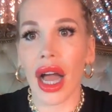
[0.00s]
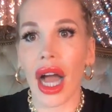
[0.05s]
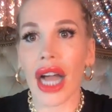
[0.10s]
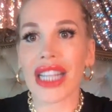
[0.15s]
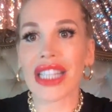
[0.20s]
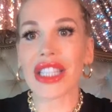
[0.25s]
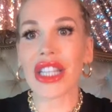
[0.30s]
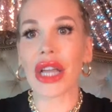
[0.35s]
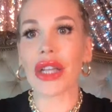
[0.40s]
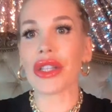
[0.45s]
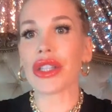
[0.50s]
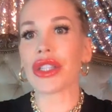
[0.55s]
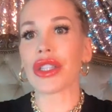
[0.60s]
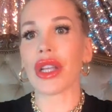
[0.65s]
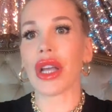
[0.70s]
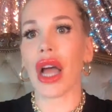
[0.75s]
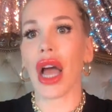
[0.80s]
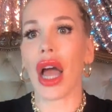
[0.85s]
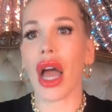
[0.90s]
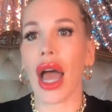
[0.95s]
I don't,
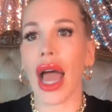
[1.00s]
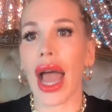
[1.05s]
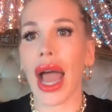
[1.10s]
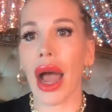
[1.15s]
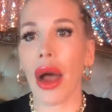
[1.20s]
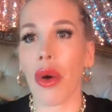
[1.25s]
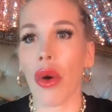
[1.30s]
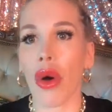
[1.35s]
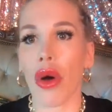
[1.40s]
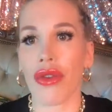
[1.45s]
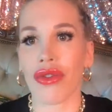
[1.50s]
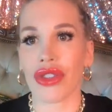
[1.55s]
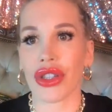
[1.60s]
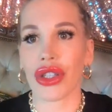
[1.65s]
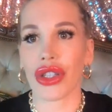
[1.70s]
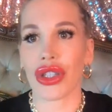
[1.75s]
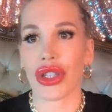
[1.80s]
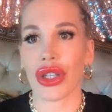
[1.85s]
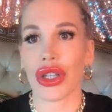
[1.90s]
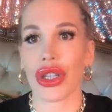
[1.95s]
how
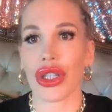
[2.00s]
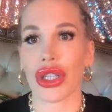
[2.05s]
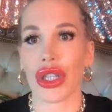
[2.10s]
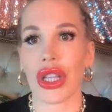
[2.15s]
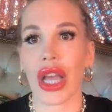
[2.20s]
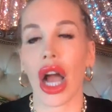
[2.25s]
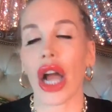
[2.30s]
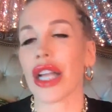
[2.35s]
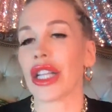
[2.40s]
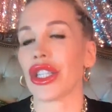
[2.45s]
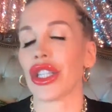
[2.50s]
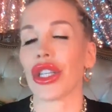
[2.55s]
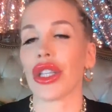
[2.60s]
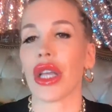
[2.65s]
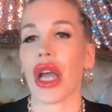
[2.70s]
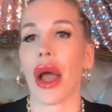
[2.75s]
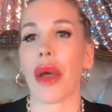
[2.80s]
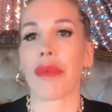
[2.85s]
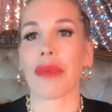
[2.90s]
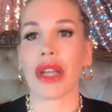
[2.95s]
often do you do,
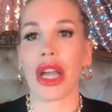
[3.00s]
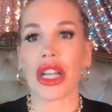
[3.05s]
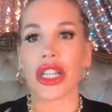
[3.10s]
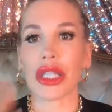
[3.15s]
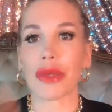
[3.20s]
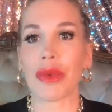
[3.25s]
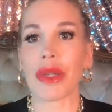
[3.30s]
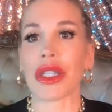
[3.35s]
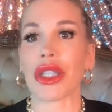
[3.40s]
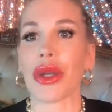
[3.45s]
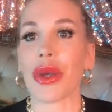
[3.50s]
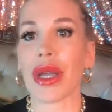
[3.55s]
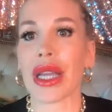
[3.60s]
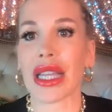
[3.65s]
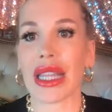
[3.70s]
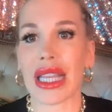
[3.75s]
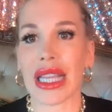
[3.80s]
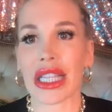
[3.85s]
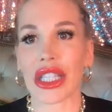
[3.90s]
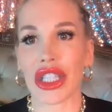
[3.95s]
I'm going to be
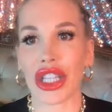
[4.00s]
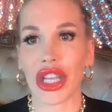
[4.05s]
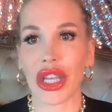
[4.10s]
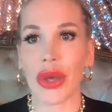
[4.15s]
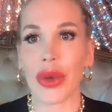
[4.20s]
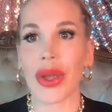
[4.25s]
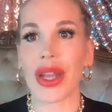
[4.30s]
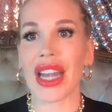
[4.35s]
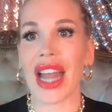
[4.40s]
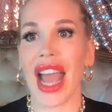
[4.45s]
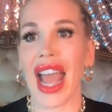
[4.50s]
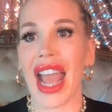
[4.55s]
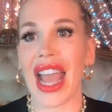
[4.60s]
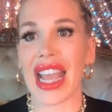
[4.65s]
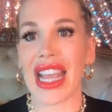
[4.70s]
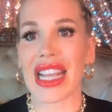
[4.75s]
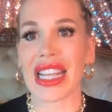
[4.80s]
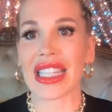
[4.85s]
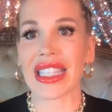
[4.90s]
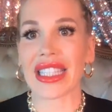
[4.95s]
doing these
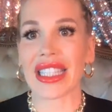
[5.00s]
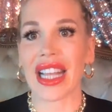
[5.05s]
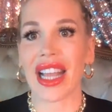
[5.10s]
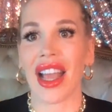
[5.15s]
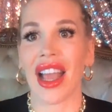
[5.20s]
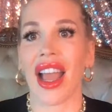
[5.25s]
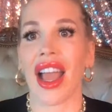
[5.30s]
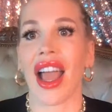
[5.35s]
Q&As.